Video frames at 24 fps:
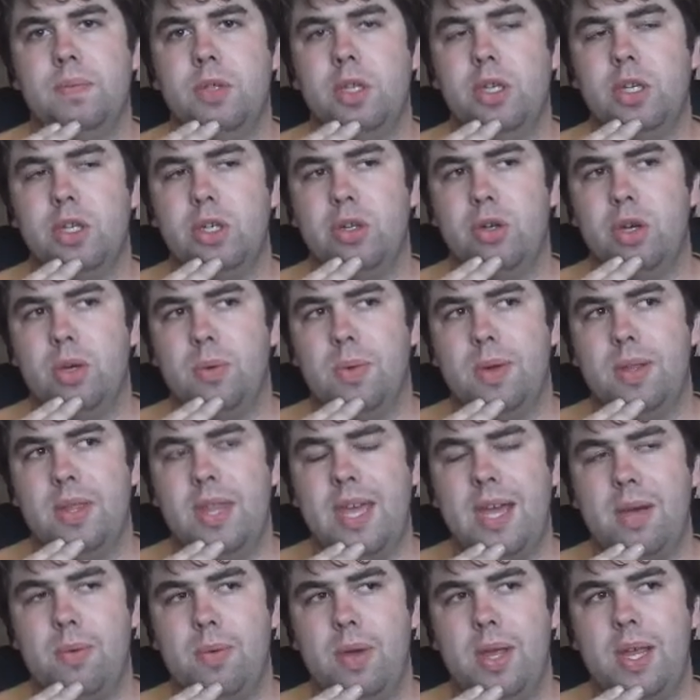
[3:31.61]
You can do it
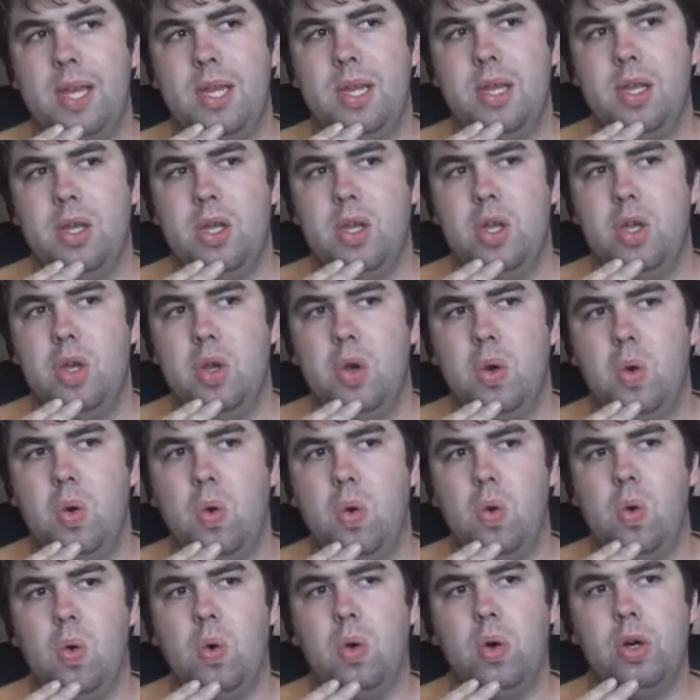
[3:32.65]
that way,
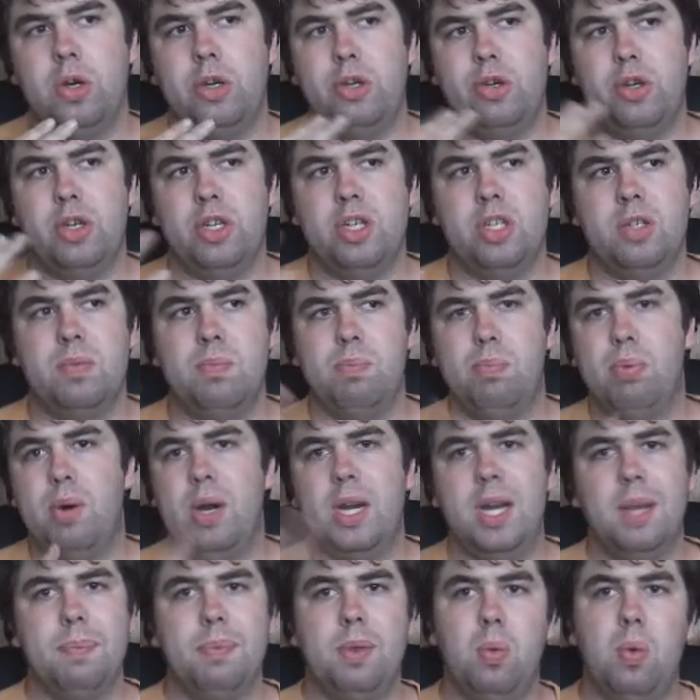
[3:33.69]
or you can just
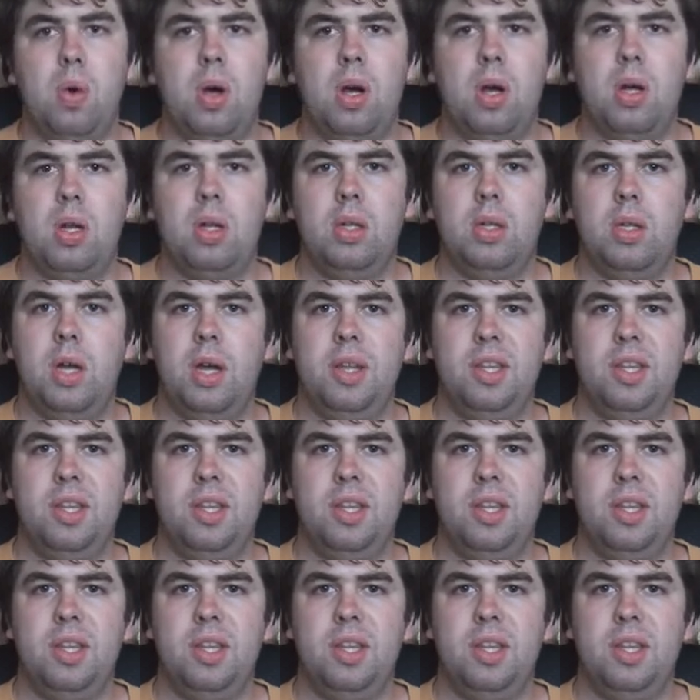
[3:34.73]
bring up the wall